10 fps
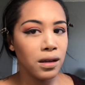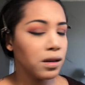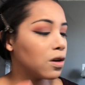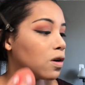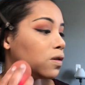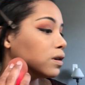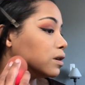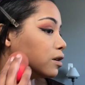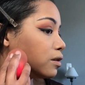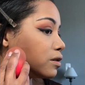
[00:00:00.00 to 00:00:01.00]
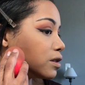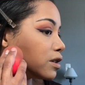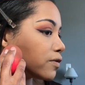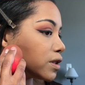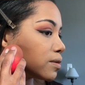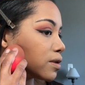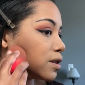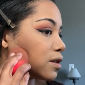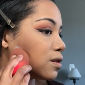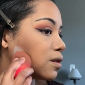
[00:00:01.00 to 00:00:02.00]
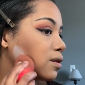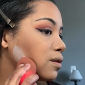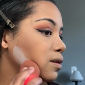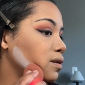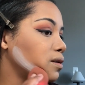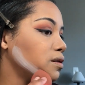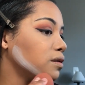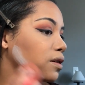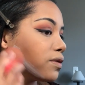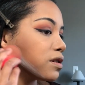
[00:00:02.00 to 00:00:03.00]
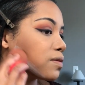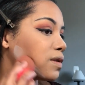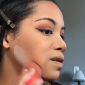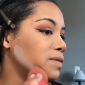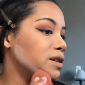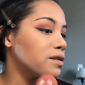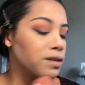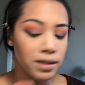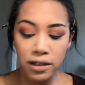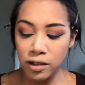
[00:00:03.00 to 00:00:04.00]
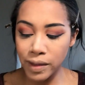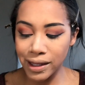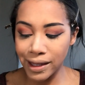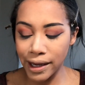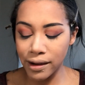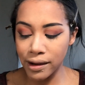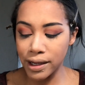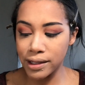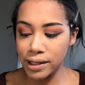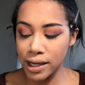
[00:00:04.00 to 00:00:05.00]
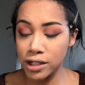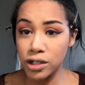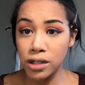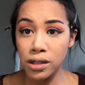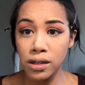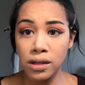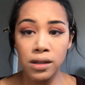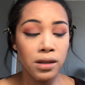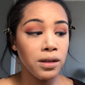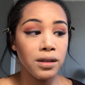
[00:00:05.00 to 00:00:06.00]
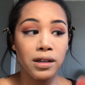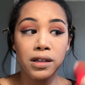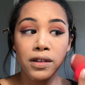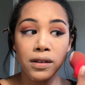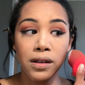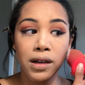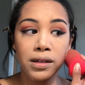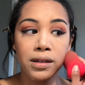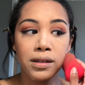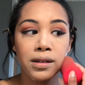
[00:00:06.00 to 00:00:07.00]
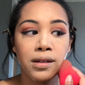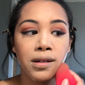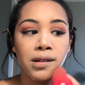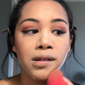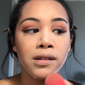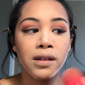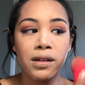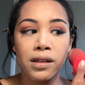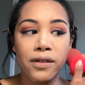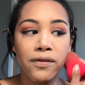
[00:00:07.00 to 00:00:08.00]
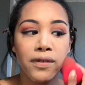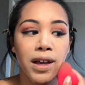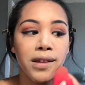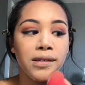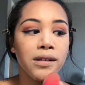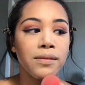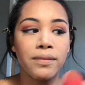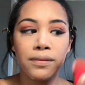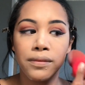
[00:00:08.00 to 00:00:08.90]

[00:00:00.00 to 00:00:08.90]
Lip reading: No, there's a difference between the two. I love this one, but it is a little bit lighter in texture. Like it's a lot, like flies up.